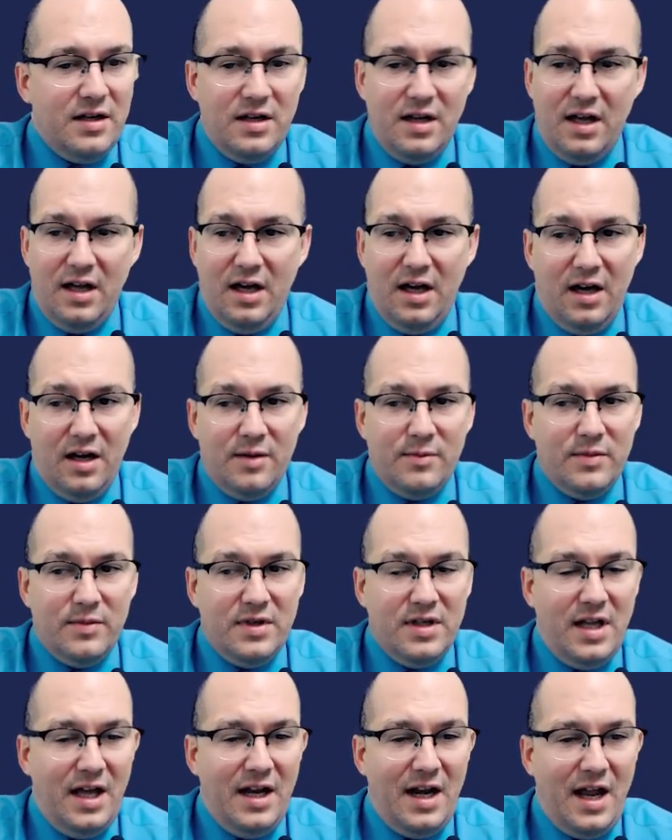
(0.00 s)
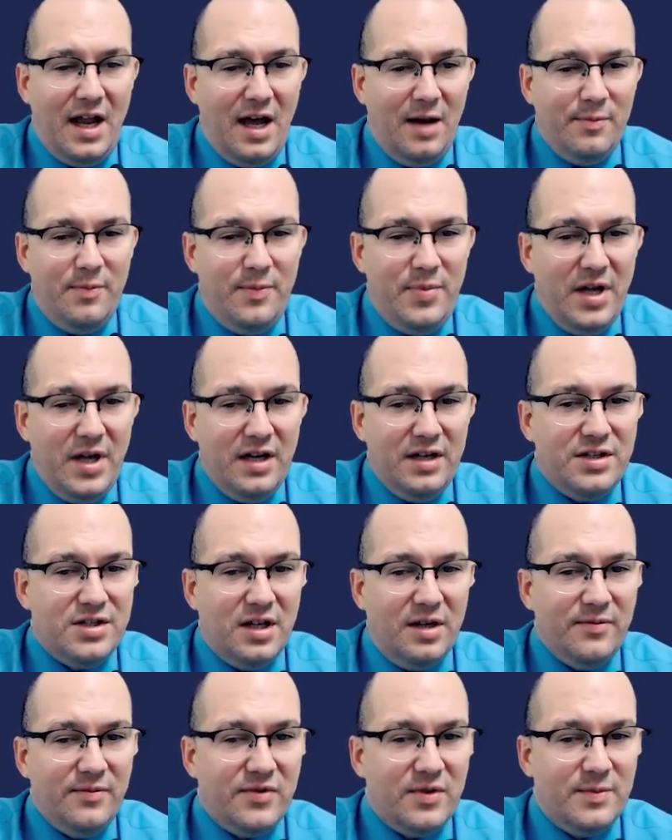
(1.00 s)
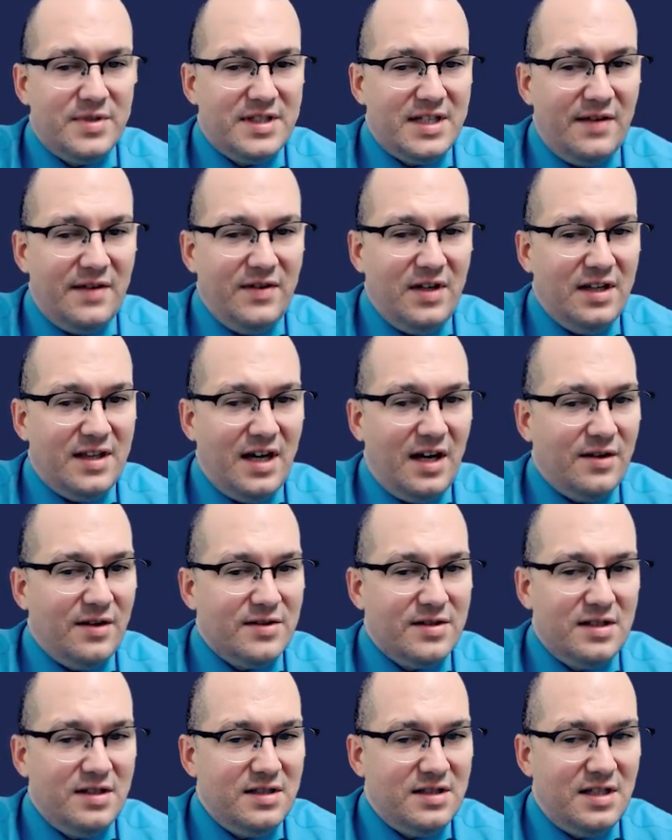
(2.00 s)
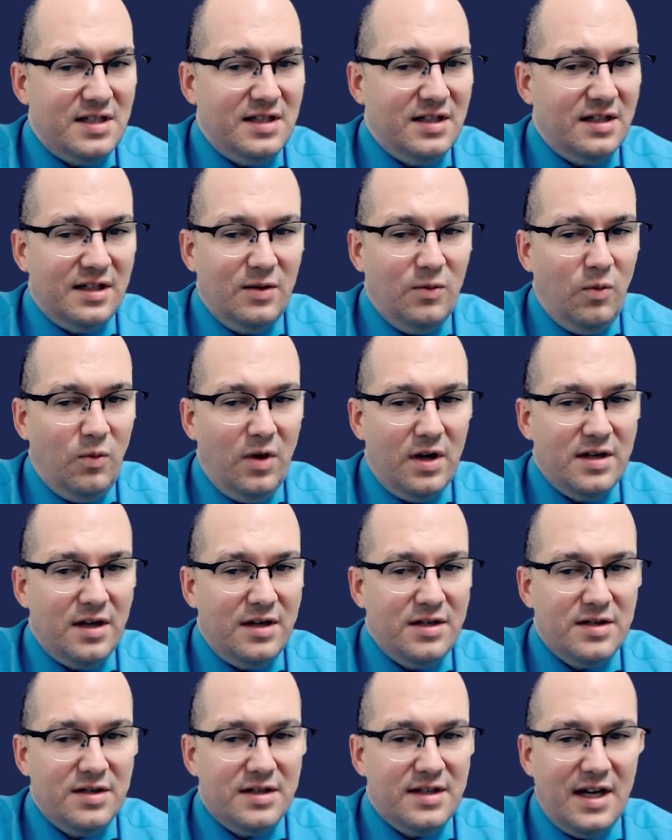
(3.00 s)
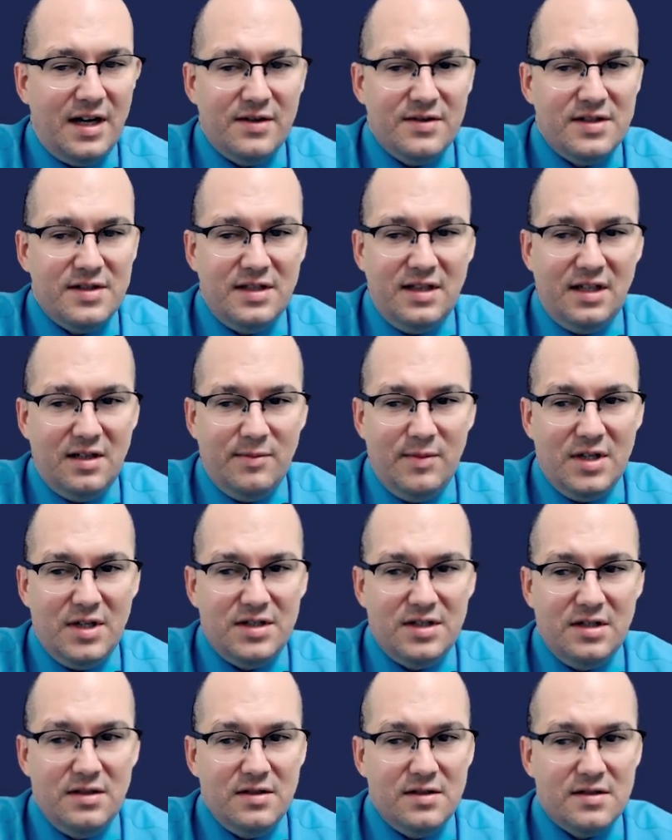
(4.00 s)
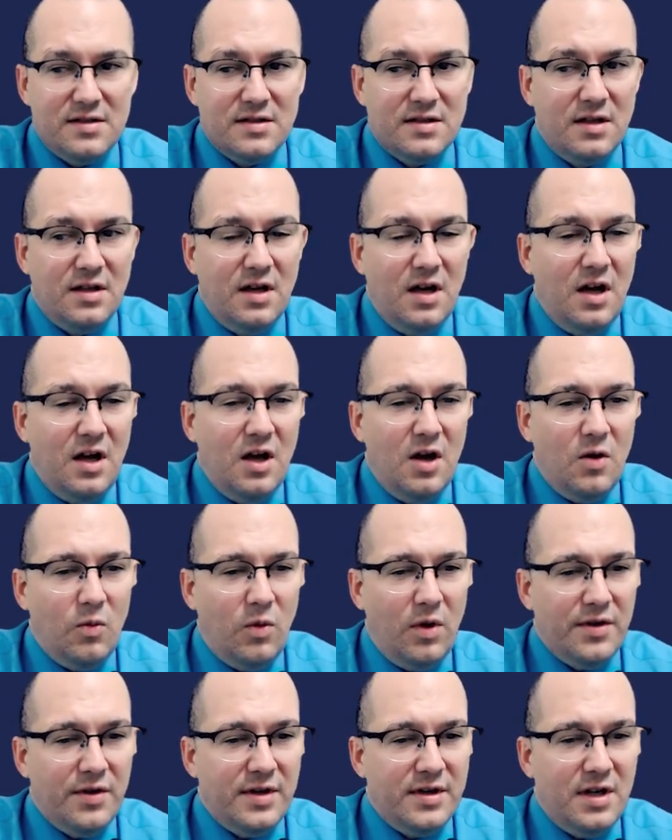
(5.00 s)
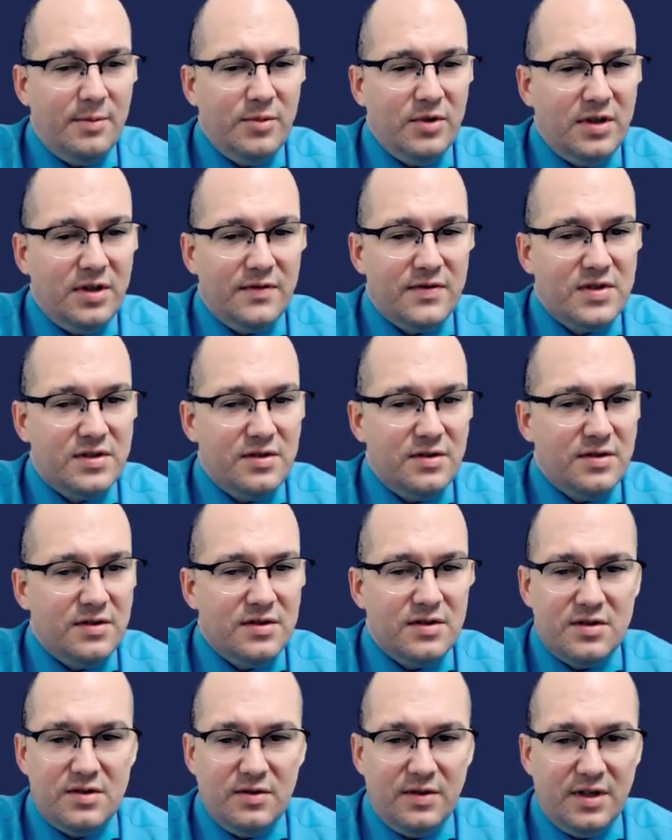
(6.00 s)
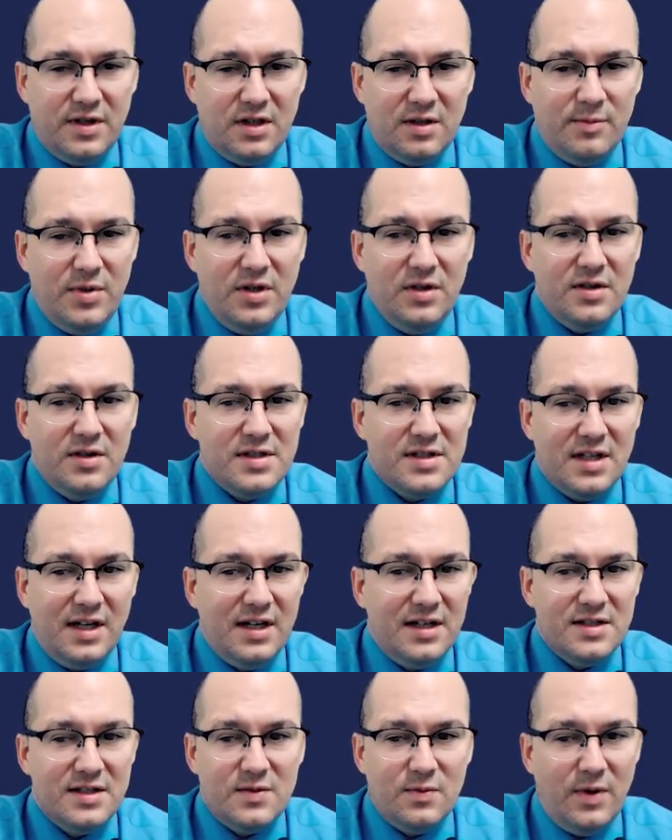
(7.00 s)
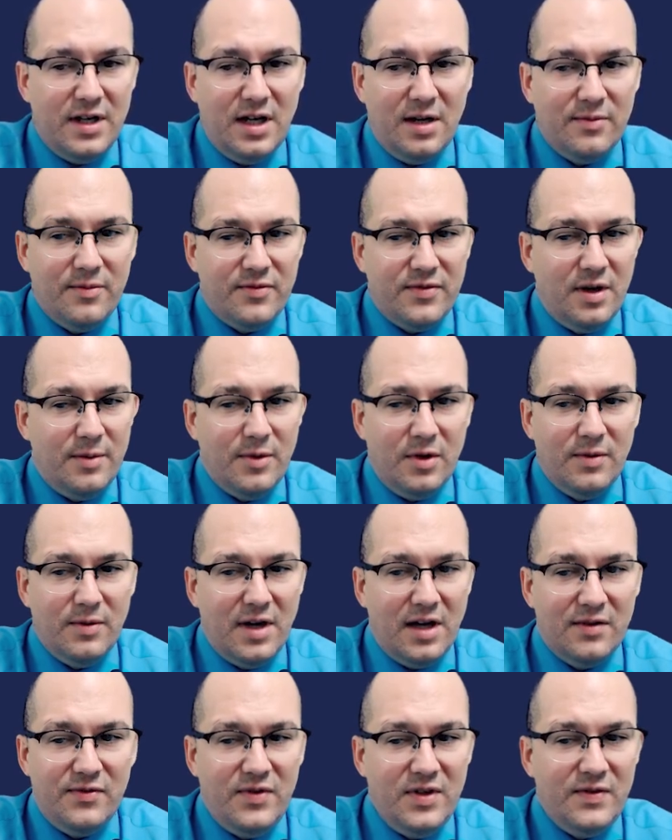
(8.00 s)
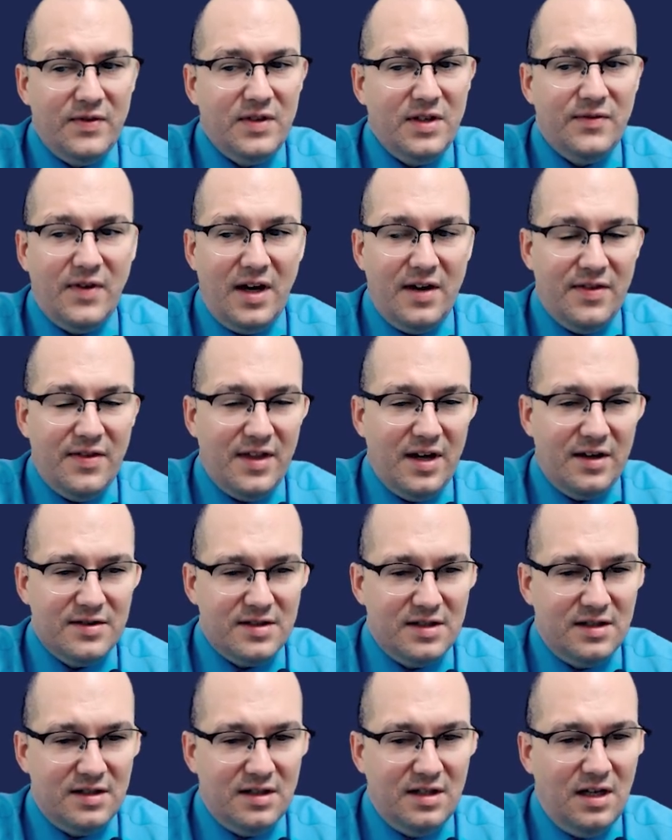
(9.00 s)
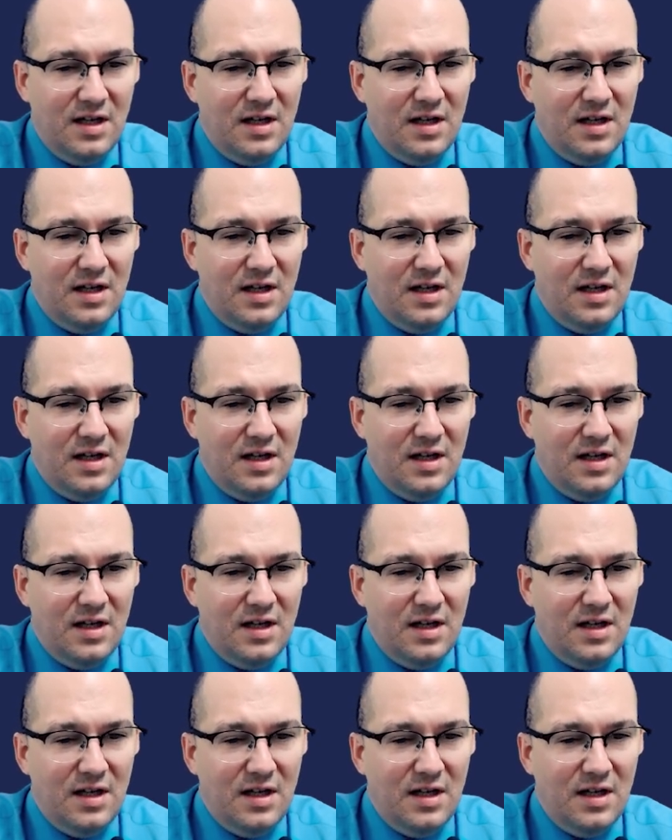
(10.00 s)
And a big jump from 70,000 to nearly 100,000 at admissions, while the number of students doing computer science went up from around 55,000